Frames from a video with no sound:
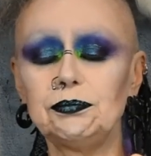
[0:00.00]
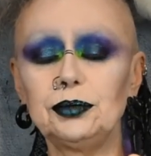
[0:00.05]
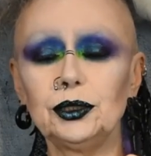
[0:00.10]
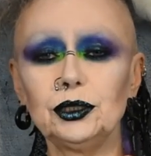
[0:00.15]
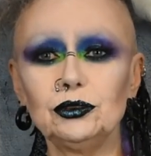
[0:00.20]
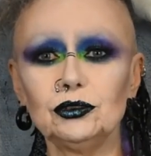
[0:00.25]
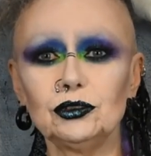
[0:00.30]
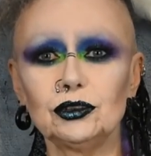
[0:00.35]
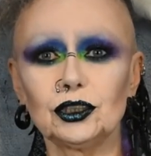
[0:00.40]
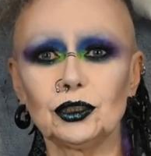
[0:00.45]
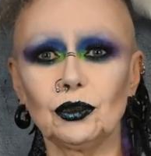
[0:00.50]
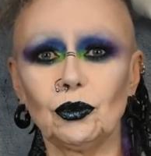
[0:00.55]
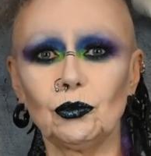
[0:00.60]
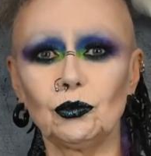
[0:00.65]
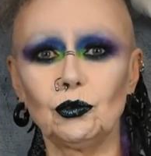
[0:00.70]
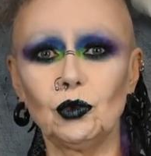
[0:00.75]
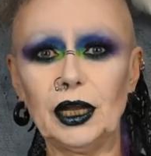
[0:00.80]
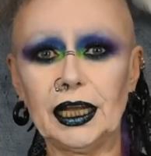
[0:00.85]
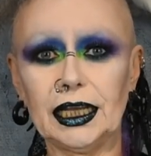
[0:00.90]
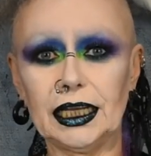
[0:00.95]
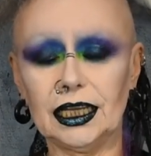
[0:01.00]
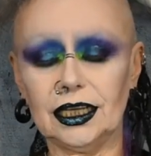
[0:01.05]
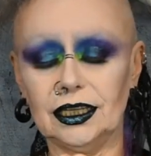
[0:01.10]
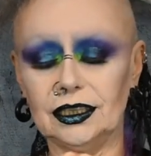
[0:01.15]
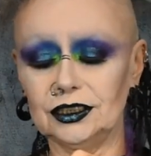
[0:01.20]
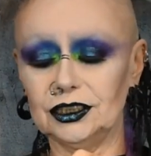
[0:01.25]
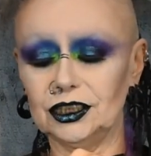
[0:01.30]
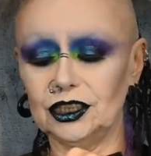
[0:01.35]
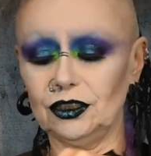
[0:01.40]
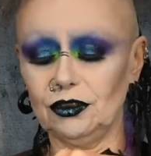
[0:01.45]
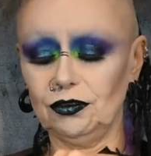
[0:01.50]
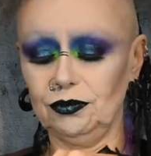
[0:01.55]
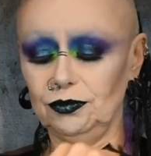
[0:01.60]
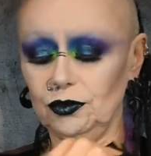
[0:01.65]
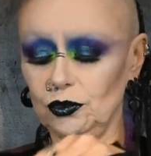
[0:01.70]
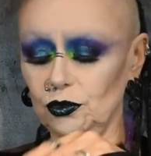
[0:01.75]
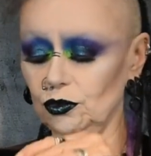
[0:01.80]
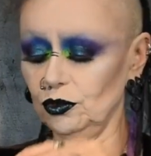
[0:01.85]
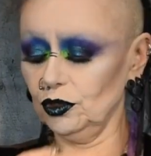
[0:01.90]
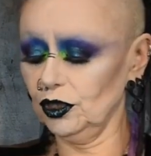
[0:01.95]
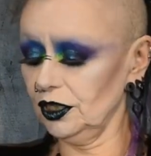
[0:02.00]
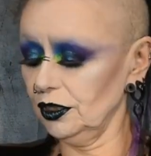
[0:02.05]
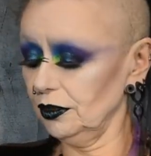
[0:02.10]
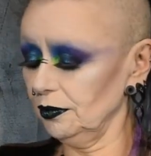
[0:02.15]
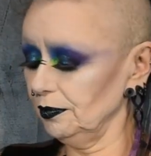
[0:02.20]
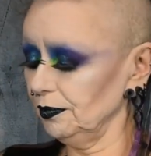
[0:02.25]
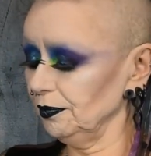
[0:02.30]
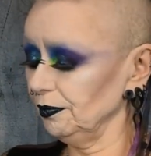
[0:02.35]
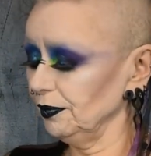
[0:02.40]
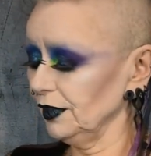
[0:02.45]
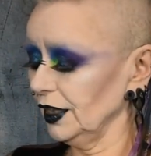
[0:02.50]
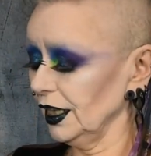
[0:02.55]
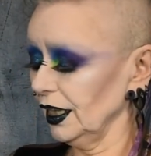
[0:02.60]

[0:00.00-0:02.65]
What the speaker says: boot wings for them.